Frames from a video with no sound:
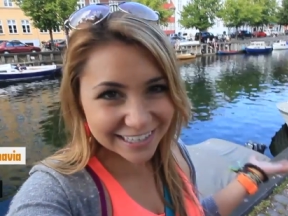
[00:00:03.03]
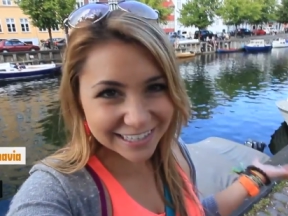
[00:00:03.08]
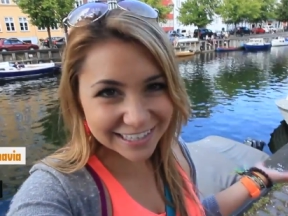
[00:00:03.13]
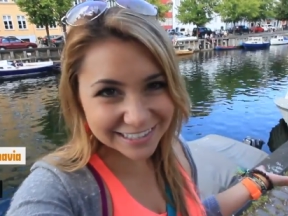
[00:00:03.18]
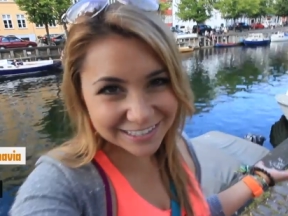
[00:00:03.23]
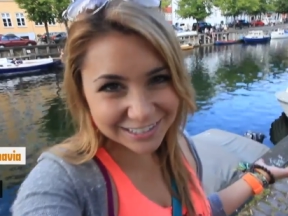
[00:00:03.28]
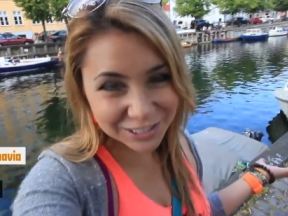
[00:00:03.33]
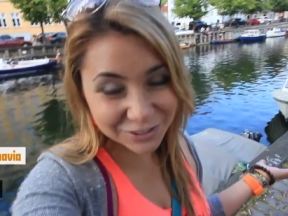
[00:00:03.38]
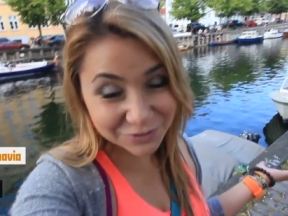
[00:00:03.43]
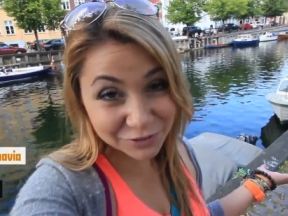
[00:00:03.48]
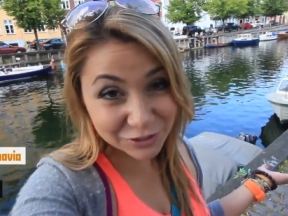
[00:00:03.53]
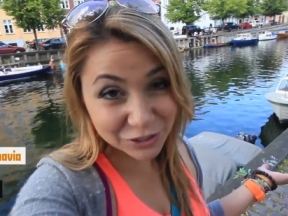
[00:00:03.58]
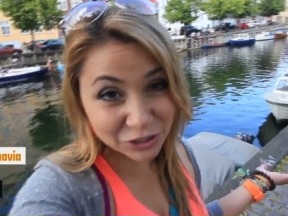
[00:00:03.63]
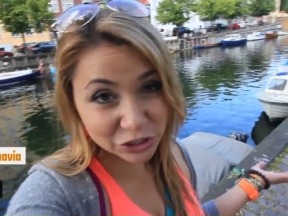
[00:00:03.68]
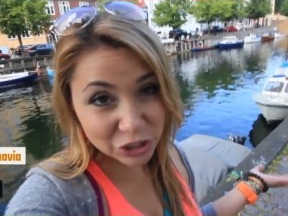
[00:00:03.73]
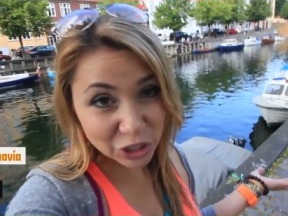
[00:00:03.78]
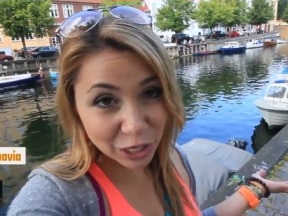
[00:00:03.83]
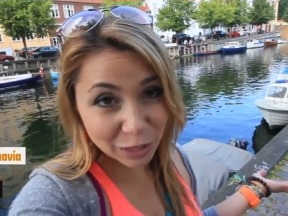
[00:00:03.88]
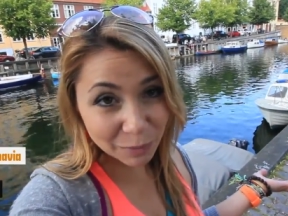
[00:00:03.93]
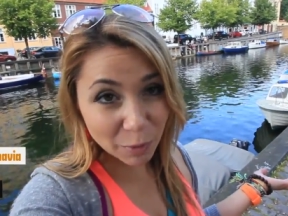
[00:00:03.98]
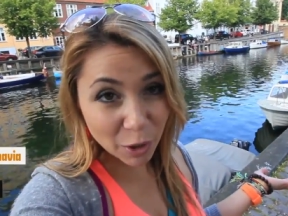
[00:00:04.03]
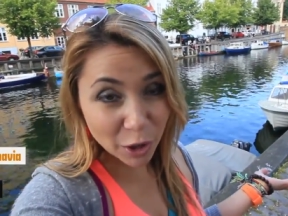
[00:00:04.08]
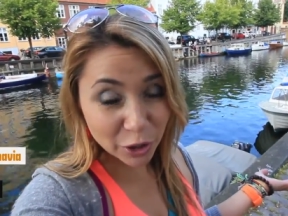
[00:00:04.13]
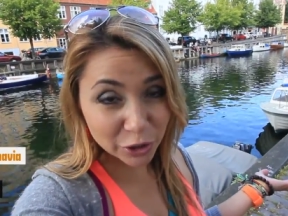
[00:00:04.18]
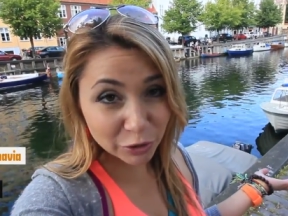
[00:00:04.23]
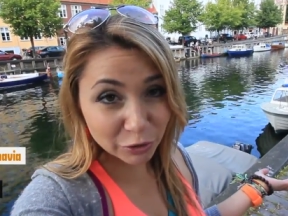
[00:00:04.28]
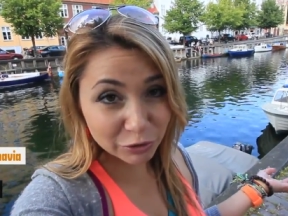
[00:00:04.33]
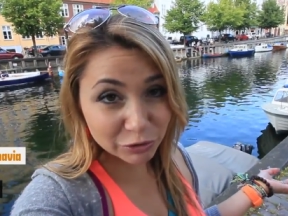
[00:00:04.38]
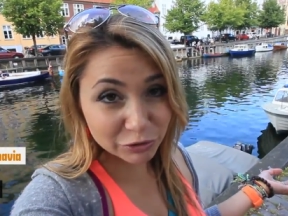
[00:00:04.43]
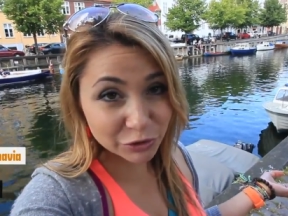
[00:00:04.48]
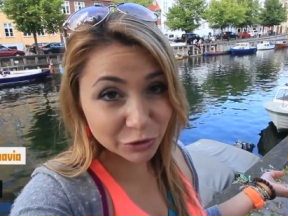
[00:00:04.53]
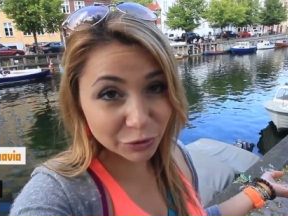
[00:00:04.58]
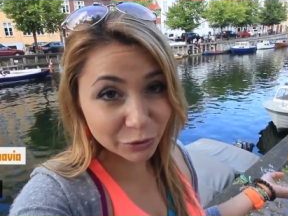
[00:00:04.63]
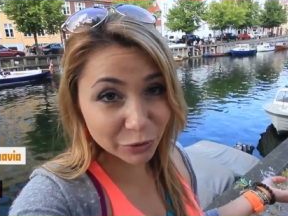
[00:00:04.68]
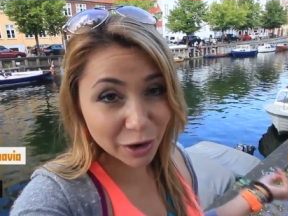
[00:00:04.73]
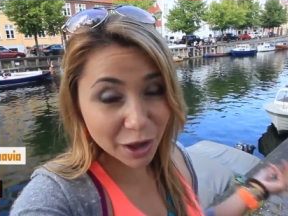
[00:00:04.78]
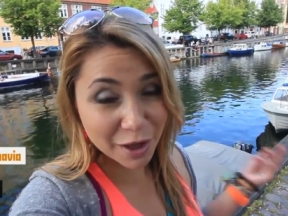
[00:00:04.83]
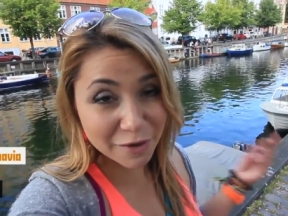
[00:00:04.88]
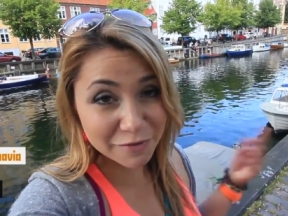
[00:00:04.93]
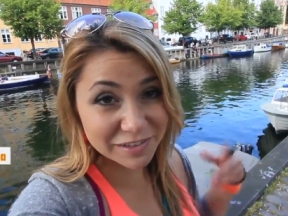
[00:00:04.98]
This is our first stop on our
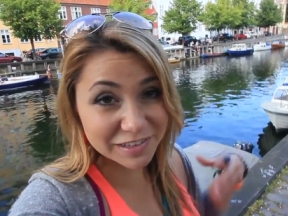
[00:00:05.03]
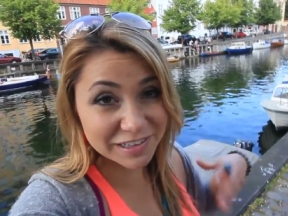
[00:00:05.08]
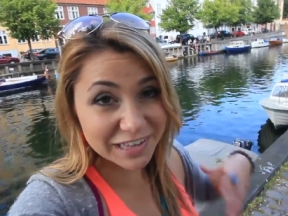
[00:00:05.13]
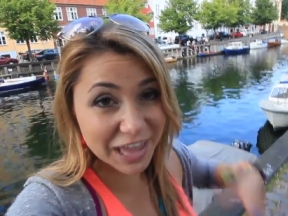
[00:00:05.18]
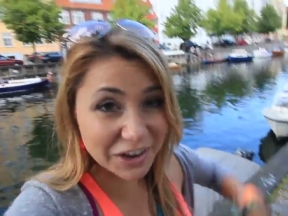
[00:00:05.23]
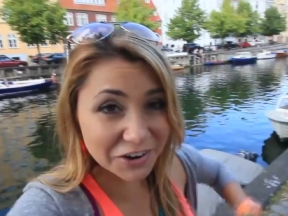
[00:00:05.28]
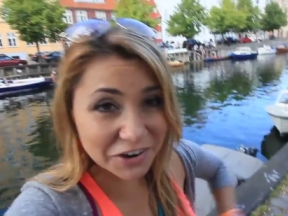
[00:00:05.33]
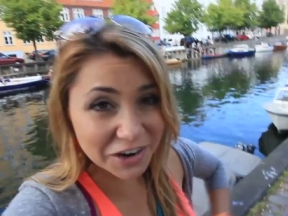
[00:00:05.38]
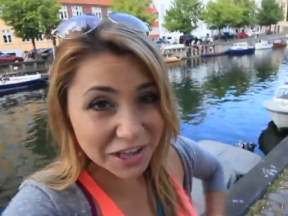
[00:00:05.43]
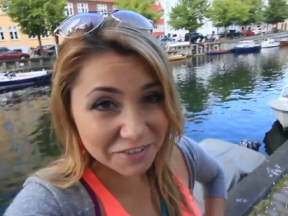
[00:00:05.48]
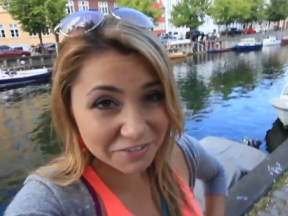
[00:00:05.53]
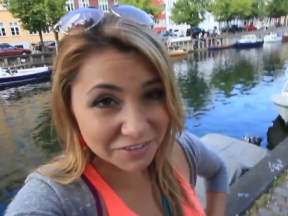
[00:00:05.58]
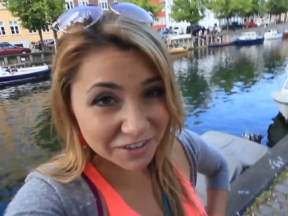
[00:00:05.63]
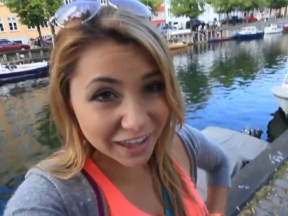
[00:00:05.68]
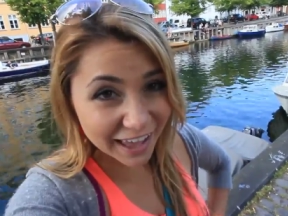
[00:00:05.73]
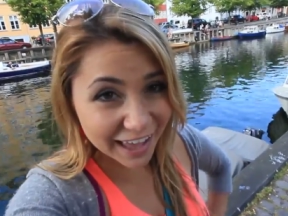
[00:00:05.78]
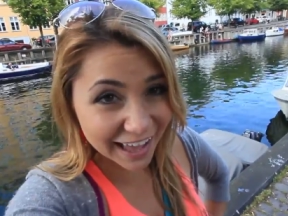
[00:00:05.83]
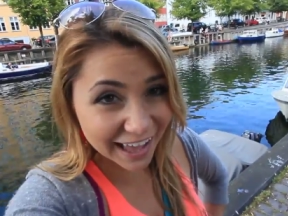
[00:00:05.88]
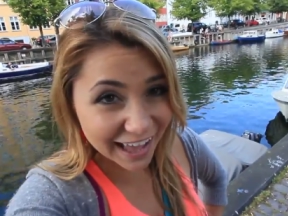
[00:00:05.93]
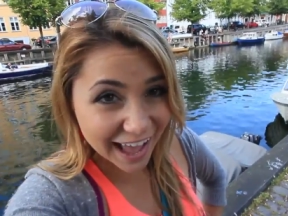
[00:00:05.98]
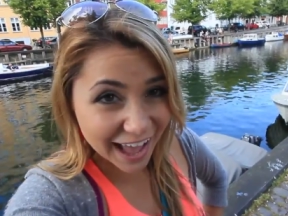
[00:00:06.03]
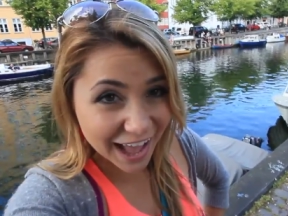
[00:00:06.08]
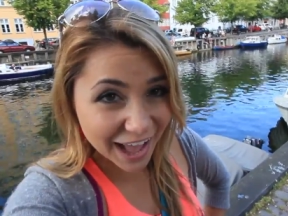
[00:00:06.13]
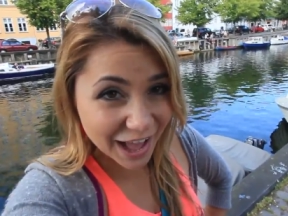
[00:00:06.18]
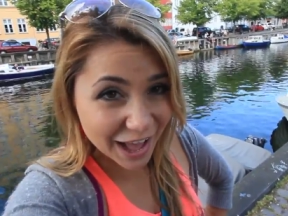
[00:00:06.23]
tour of Scandinavia.